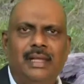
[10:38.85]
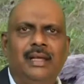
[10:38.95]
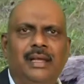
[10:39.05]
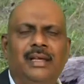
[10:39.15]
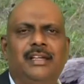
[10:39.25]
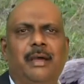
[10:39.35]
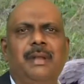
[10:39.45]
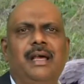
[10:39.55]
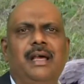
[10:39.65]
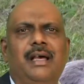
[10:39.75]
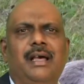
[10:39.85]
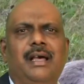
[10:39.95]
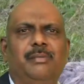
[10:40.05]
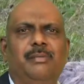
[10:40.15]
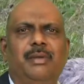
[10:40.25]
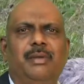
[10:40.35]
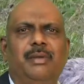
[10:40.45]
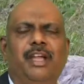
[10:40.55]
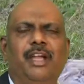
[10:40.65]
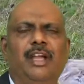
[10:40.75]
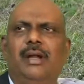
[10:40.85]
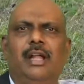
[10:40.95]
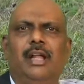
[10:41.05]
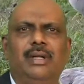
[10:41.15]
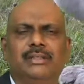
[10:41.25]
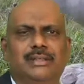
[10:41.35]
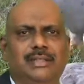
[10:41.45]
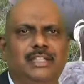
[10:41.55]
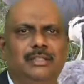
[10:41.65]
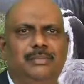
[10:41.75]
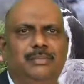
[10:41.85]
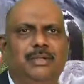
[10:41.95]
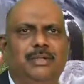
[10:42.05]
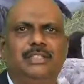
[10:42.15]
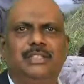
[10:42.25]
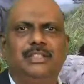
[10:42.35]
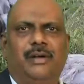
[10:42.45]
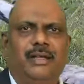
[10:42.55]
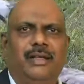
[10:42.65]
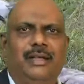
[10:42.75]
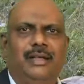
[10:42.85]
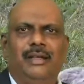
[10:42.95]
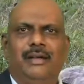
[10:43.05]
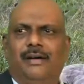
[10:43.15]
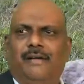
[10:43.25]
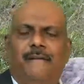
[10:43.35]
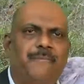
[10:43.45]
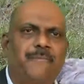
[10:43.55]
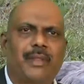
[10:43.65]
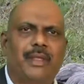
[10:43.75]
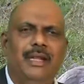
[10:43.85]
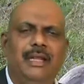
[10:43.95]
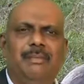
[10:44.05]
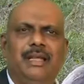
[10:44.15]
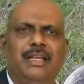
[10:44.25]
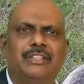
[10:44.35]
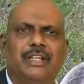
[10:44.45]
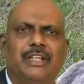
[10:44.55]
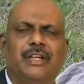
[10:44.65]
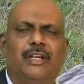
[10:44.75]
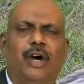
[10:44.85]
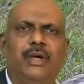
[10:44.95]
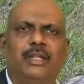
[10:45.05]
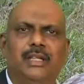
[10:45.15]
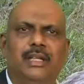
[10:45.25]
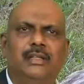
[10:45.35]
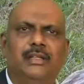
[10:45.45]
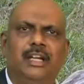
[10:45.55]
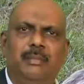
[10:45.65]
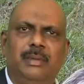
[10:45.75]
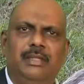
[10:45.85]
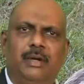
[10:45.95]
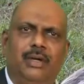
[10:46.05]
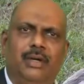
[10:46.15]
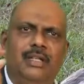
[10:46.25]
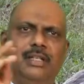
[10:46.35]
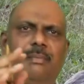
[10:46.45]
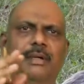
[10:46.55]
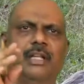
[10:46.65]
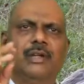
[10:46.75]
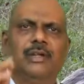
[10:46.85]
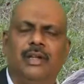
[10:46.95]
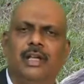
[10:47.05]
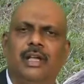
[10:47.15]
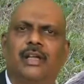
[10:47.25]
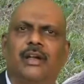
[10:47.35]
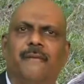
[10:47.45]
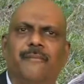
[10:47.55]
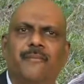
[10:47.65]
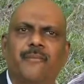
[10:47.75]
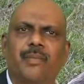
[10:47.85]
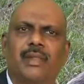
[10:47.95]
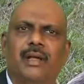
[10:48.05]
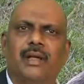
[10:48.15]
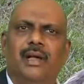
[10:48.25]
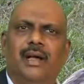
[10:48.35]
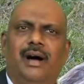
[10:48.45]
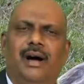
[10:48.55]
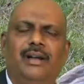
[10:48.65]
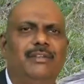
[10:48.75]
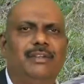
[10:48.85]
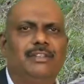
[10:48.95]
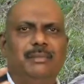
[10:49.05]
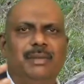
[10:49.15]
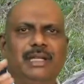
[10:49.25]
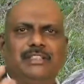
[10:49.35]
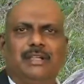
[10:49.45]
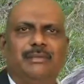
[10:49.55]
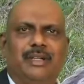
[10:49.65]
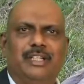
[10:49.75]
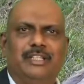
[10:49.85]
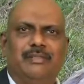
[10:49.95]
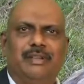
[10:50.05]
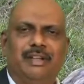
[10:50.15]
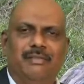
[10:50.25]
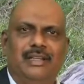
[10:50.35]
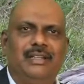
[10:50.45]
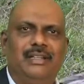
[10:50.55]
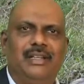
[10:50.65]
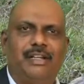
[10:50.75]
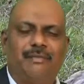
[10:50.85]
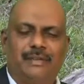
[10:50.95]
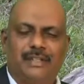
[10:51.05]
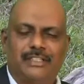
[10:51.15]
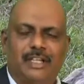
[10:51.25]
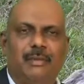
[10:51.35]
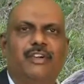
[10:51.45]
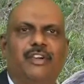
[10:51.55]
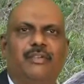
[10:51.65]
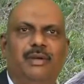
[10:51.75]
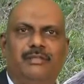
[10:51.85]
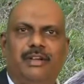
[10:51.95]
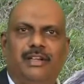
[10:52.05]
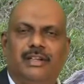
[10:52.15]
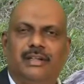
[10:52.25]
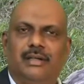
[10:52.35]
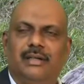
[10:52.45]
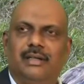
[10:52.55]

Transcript: He kept asking me, hey, how man I couldn't see these birds in any place here, how you are saying that it will be there only in that particular lake. And it was a big surprise when I went there after just coming out of my vehicle.